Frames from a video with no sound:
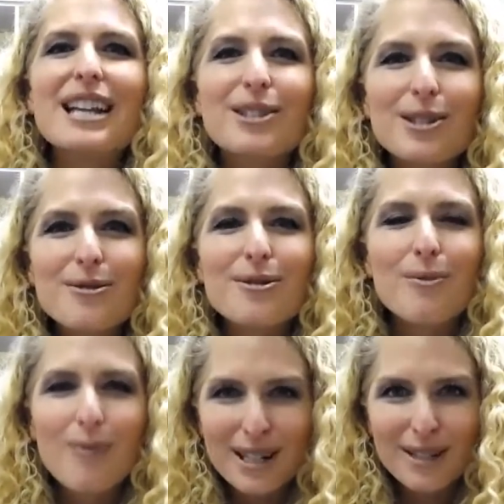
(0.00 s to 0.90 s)
and do
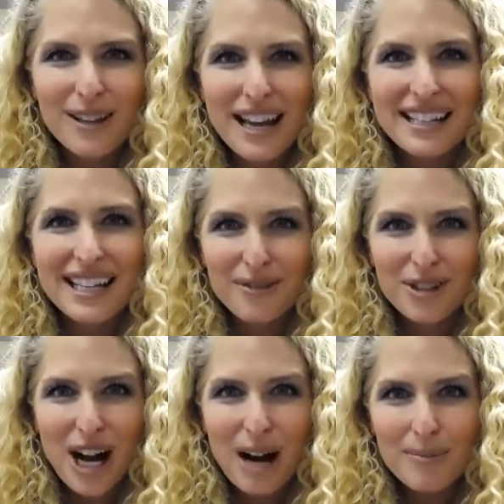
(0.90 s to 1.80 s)
the Wonderland
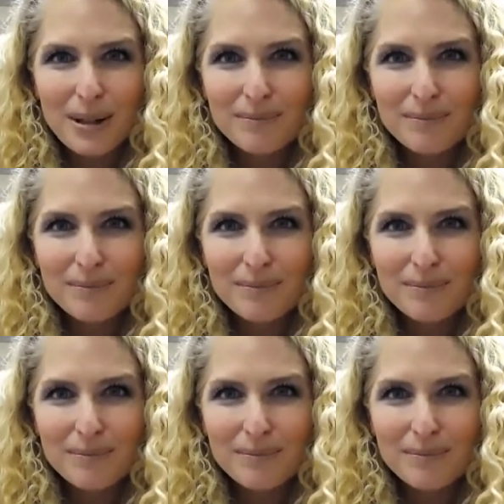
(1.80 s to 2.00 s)
gift shop.